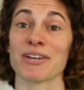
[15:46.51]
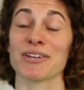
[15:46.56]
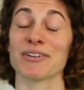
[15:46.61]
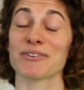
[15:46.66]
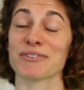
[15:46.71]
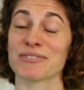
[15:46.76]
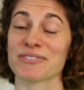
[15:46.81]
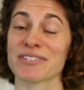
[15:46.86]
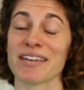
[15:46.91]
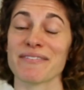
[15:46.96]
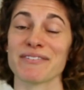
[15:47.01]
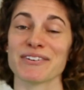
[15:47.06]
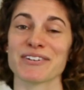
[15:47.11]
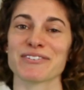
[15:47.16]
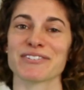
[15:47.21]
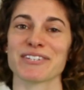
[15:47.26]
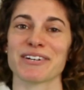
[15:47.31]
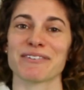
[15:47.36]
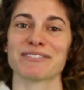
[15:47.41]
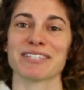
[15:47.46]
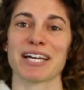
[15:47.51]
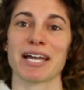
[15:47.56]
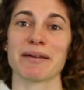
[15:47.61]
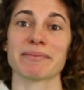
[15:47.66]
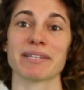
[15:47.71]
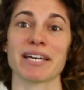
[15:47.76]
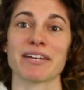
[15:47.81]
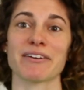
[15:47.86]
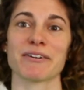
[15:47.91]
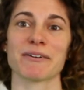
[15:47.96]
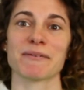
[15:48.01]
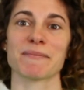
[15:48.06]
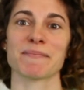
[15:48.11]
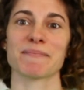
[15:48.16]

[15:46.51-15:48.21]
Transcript: you're saving yourself time later.